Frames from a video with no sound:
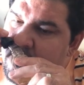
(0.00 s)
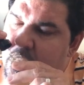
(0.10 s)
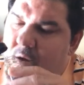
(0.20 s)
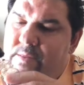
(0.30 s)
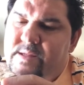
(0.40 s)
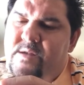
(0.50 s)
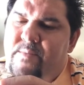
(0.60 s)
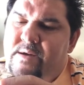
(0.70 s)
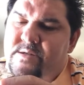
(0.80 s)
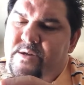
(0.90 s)
Oh, that
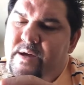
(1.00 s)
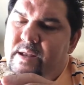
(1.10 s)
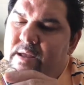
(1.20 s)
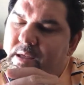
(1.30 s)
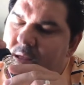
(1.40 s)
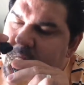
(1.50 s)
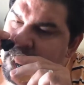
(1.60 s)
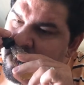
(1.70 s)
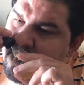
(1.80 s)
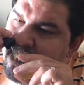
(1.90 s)
smells good.
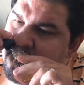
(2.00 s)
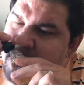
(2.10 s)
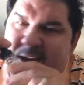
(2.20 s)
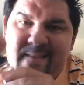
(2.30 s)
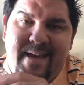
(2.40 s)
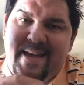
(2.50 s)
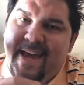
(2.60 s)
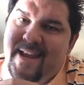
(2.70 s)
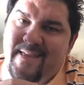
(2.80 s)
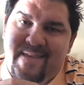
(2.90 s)
I
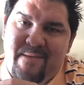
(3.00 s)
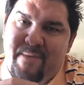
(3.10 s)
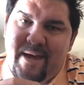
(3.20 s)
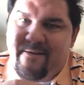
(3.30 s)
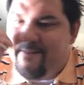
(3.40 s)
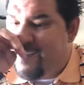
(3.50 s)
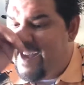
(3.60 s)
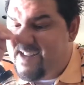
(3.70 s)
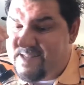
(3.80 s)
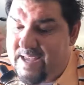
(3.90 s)
like anything bakery,
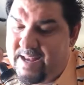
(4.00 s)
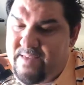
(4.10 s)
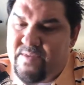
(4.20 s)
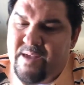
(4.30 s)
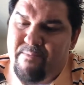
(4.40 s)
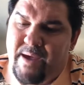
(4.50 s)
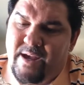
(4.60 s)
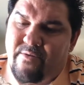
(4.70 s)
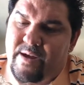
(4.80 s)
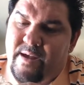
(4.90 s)
guys. Anything
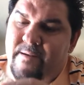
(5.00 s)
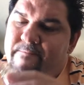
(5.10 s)
bakery.